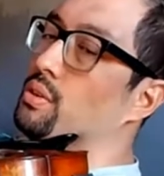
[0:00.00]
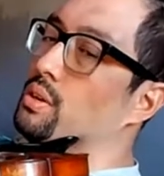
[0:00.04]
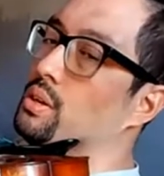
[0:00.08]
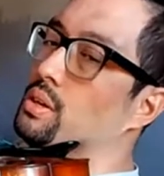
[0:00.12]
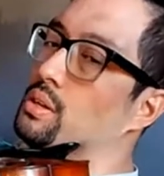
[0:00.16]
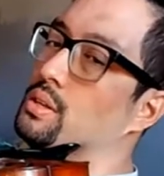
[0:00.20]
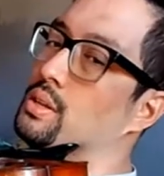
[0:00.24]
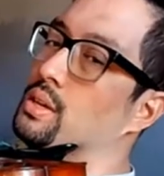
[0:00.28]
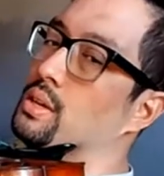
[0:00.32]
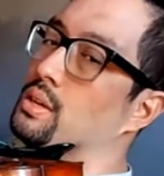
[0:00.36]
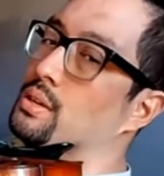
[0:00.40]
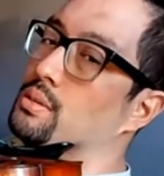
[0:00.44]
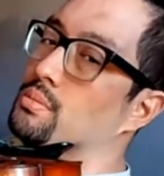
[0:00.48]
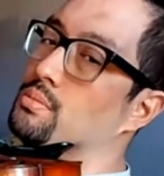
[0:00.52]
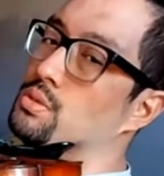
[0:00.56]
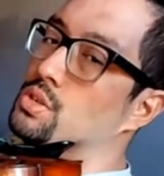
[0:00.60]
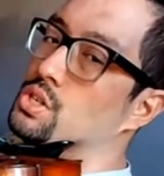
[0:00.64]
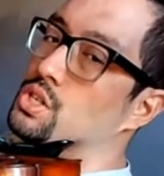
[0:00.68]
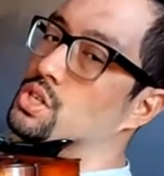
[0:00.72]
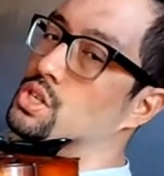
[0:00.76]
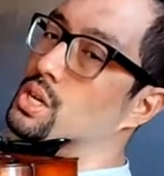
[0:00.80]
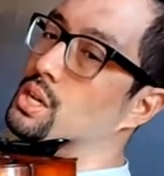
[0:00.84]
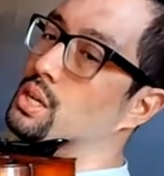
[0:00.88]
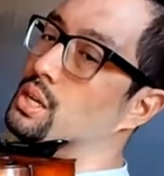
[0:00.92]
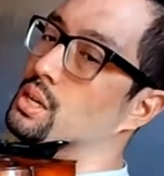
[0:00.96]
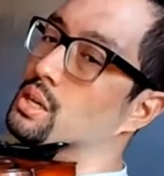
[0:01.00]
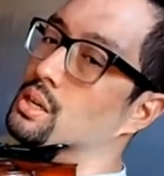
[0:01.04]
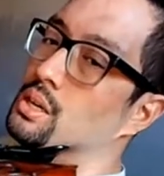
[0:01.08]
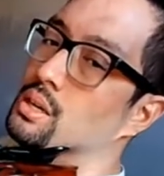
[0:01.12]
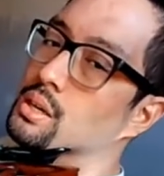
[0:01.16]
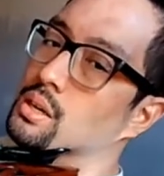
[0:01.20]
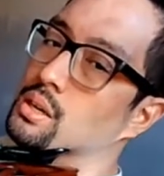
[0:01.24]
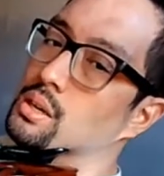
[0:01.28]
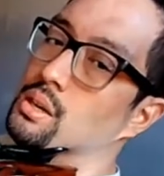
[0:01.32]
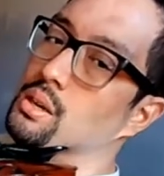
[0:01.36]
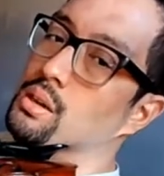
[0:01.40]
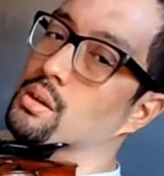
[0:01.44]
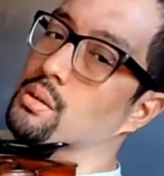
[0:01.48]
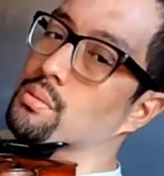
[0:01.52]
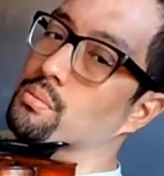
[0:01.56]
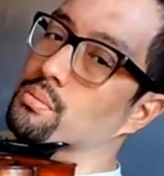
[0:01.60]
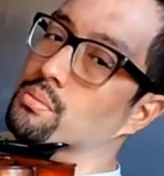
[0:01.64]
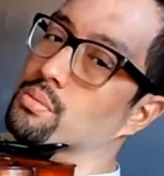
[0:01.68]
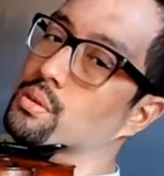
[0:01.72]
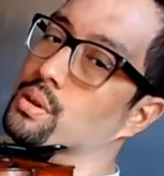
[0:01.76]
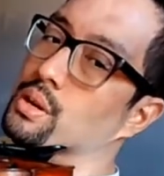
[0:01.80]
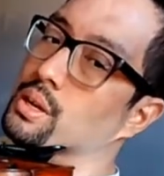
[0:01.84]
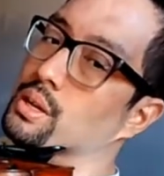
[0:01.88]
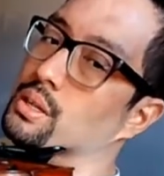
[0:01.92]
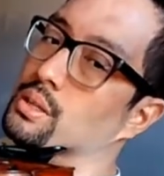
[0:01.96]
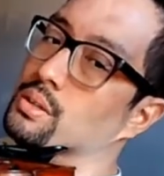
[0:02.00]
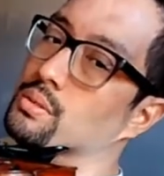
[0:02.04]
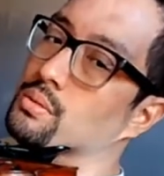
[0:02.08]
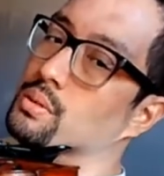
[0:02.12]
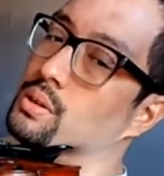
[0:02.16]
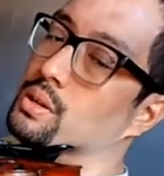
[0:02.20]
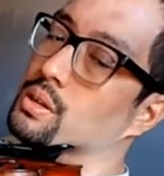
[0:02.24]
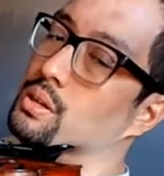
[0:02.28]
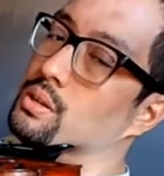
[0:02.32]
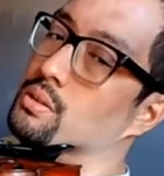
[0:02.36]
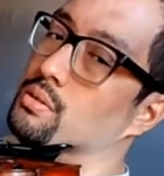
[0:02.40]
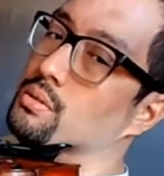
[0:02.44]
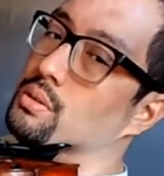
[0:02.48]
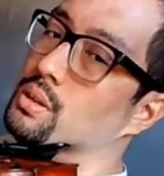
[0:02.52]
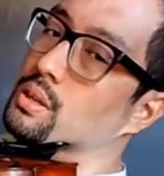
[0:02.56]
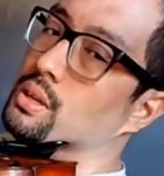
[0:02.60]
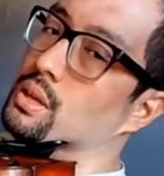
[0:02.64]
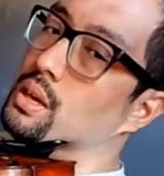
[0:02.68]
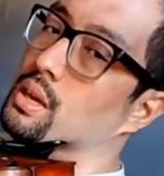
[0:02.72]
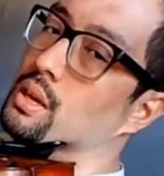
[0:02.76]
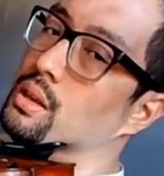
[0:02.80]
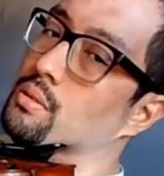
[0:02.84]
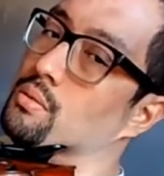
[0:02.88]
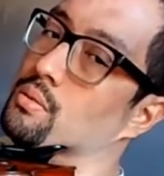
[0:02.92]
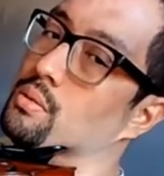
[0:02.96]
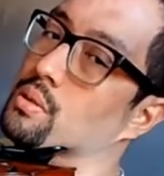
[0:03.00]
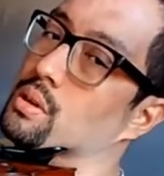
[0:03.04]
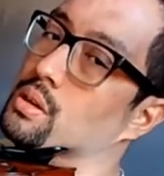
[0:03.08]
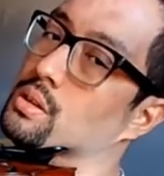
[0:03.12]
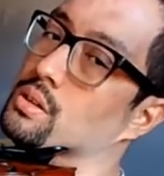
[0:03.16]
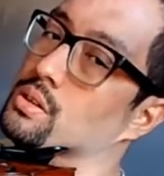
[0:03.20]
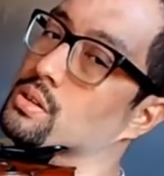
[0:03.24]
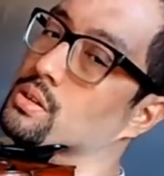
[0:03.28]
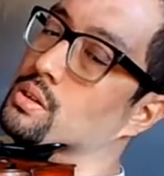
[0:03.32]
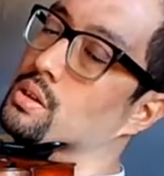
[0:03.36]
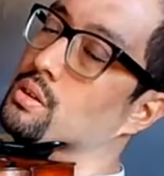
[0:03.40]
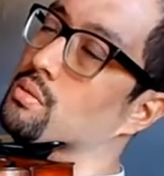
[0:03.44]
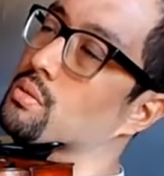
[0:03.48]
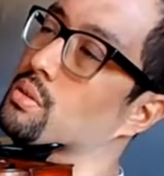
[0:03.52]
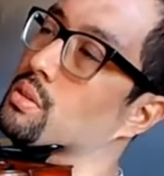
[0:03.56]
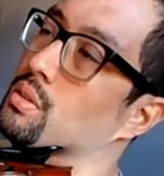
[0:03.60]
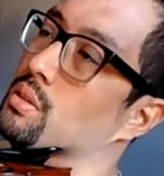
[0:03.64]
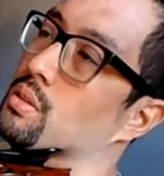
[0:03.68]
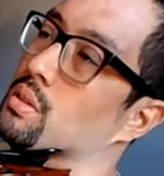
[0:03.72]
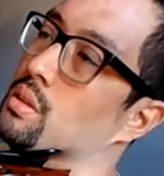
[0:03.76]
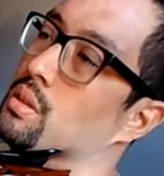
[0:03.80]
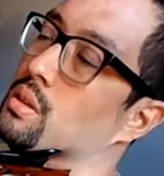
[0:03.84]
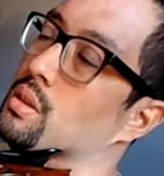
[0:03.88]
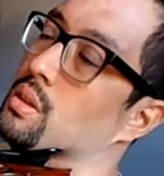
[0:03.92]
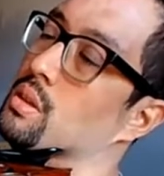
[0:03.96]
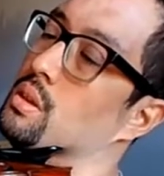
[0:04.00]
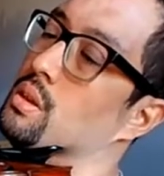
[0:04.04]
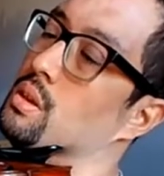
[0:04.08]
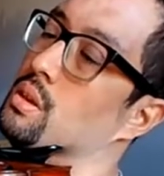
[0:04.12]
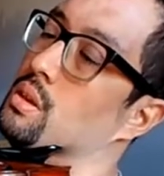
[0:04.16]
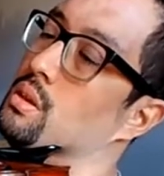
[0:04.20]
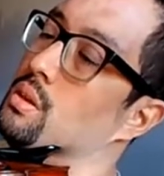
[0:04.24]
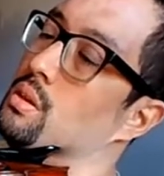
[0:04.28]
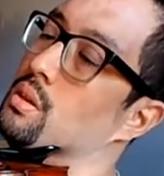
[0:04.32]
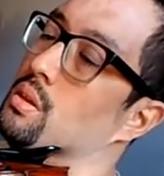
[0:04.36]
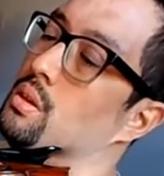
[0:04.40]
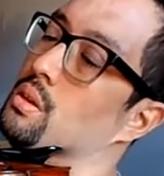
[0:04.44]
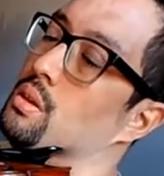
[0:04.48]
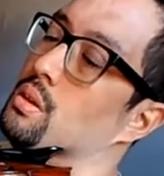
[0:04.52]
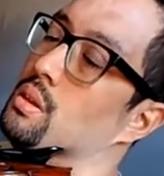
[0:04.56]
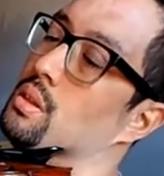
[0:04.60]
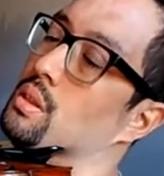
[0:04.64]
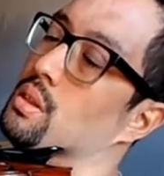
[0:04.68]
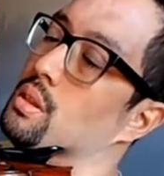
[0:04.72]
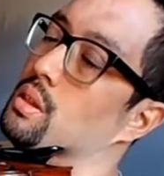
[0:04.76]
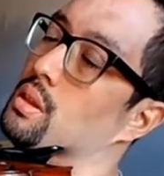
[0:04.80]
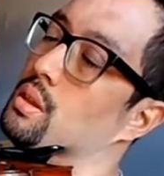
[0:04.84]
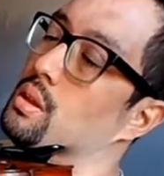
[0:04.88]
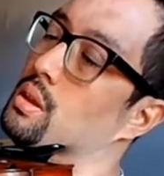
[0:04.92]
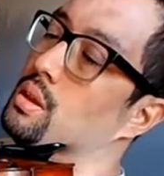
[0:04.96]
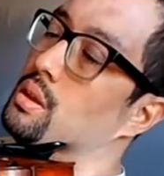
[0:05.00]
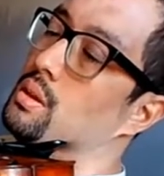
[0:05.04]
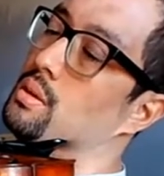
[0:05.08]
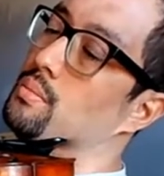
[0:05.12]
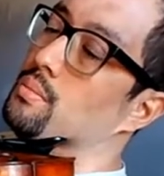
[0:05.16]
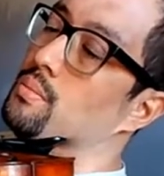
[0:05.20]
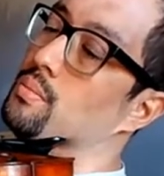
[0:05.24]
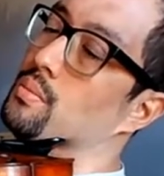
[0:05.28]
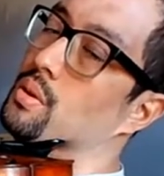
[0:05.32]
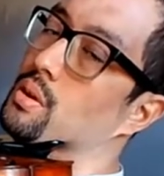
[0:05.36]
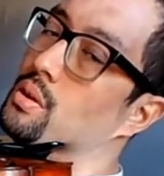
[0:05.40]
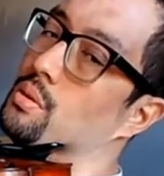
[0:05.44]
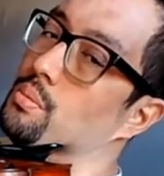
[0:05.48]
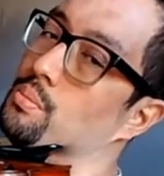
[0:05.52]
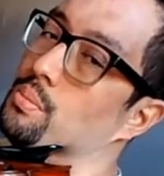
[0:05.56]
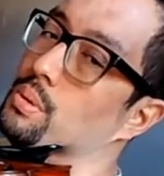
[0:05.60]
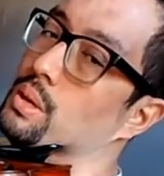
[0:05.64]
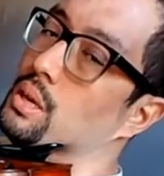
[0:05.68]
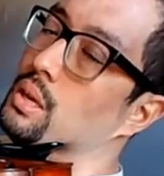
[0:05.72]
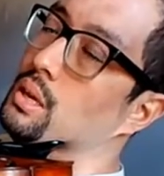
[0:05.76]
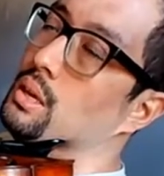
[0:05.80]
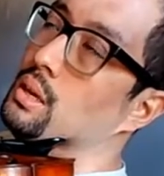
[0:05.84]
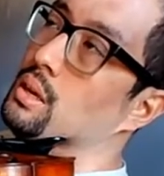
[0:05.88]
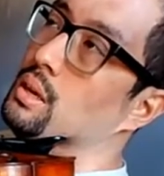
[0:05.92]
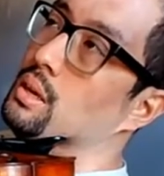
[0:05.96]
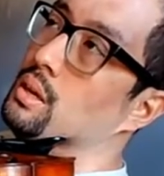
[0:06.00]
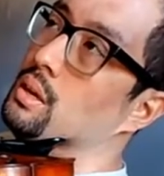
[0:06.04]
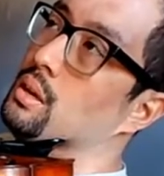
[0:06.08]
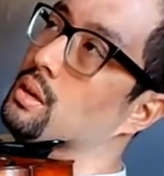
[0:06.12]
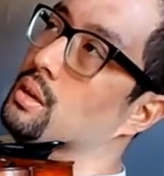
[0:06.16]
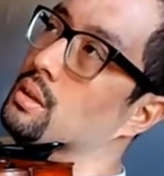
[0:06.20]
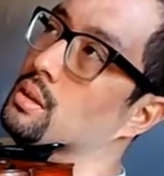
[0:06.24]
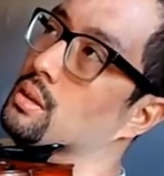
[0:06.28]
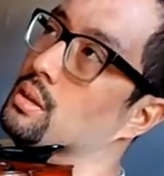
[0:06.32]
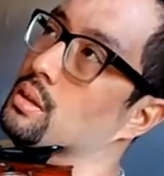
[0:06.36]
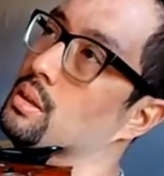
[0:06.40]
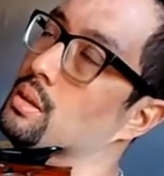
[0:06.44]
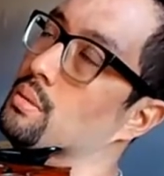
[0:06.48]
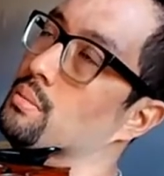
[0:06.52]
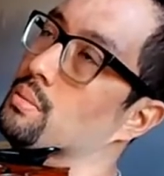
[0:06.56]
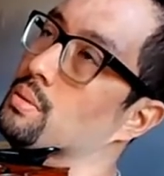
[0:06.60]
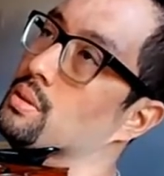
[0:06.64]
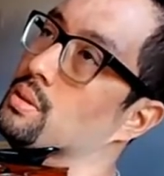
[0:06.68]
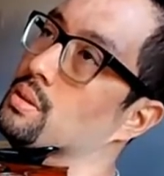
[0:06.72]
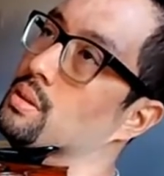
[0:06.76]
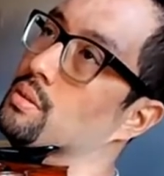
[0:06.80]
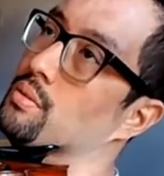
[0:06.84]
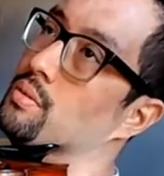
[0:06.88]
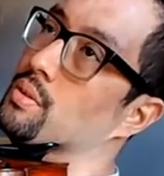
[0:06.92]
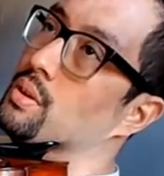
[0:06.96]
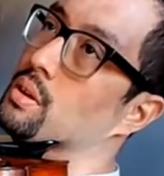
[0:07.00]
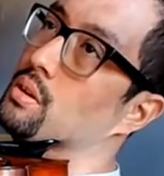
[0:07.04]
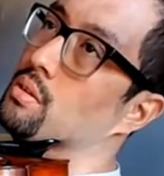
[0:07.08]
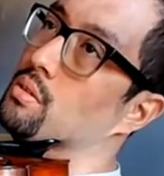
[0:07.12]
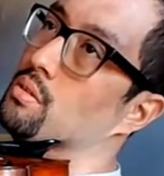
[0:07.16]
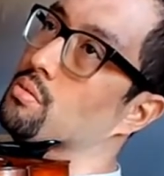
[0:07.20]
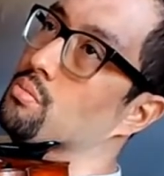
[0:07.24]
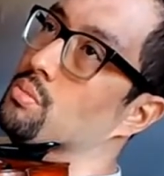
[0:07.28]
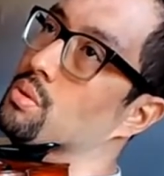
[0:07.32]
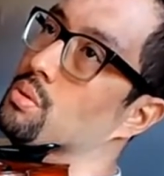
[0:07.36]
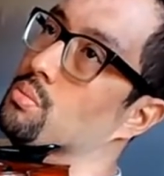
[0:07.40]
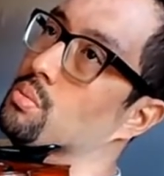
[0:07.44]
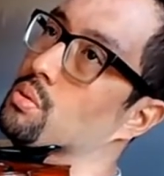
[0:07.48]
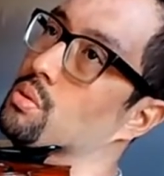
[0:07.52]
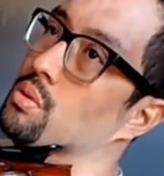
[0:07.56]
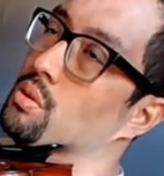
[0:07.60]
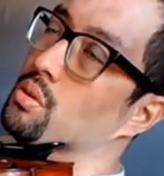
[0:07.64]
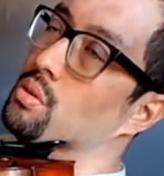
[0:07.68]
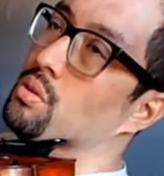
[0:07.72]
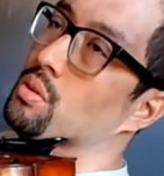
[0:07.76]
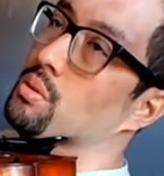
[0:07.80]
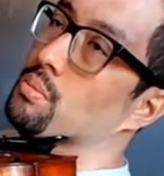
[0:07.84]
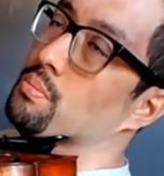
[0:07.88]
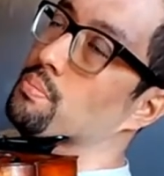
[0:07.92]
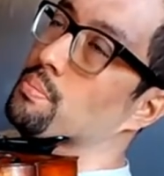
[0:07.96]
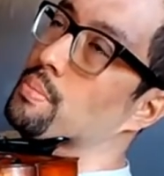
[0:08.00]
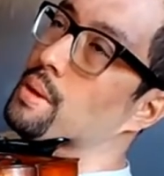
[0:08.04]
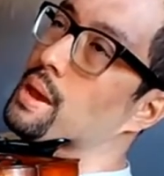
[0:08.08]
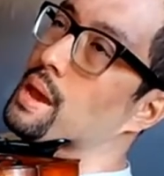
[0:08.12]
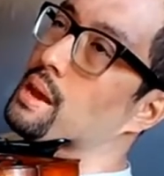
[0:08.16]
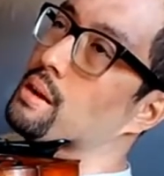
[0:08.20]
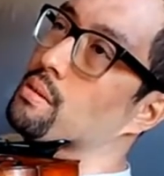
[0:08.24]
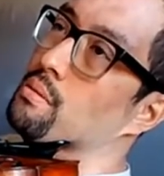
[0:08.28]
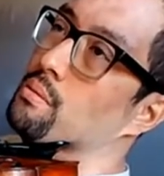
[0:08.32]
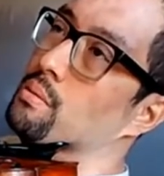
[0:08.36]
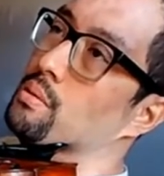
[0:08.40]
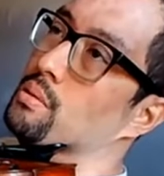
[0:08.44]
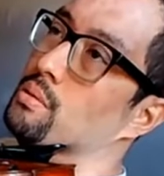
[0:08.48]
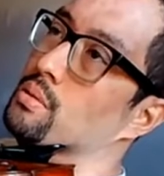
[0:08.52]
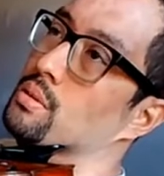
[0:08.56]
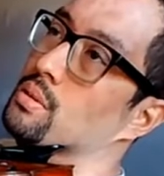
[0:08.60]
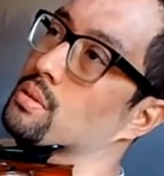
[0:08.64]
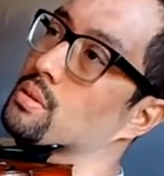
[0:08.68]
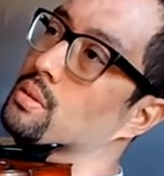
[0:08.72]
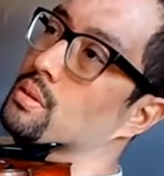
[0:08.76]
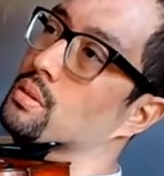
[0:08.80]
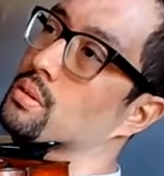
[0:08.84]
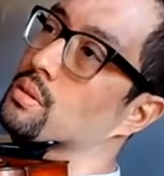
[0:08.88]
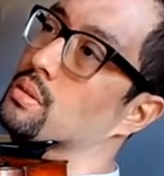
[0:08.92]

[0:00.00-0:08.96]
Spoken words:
take some shake breaks. We're going to do it again. We're going to start with our pinky. Let me see if I can remember going backwards.